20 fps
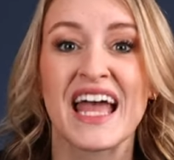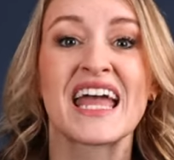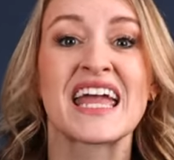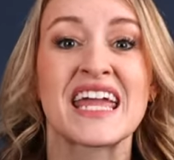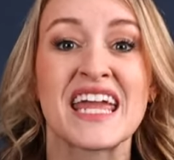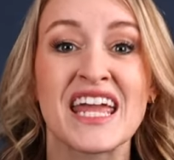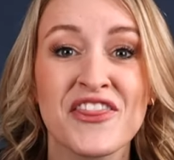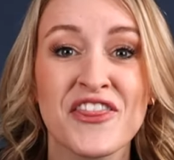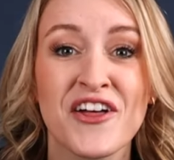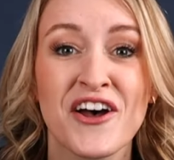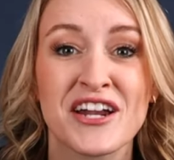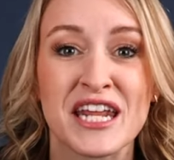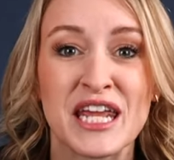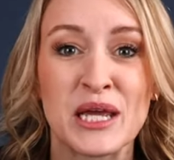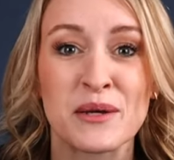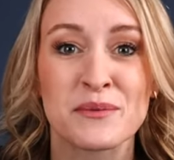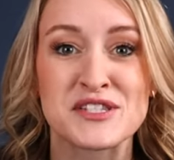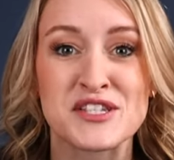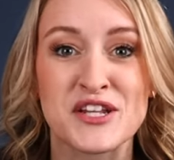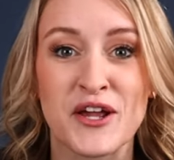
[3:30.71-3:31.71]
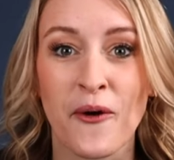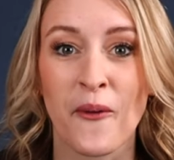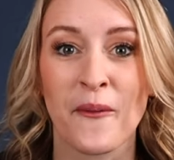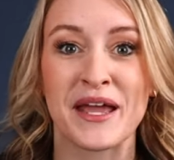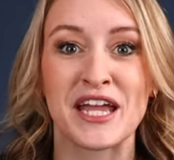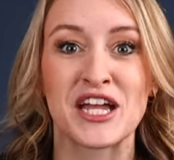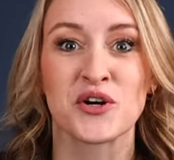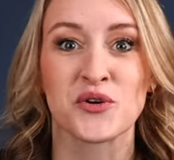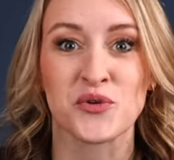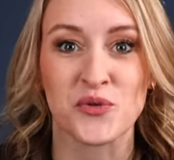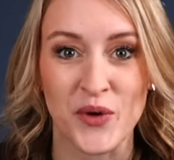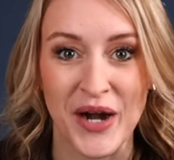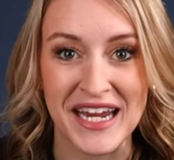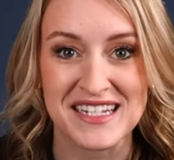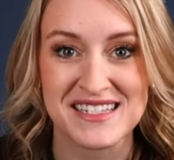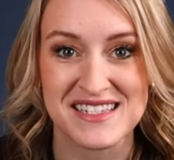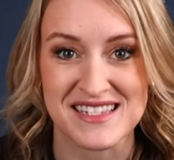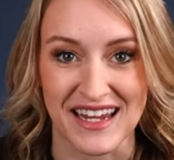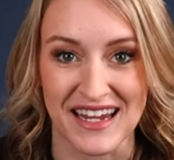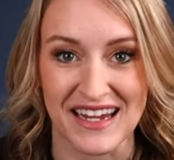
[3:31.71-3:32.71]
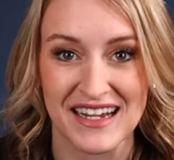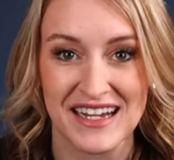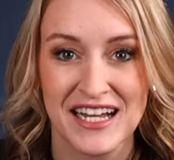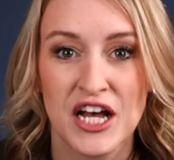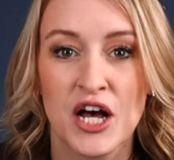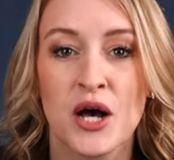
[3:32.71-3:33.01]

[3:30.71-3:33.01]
He thought he was going crazy,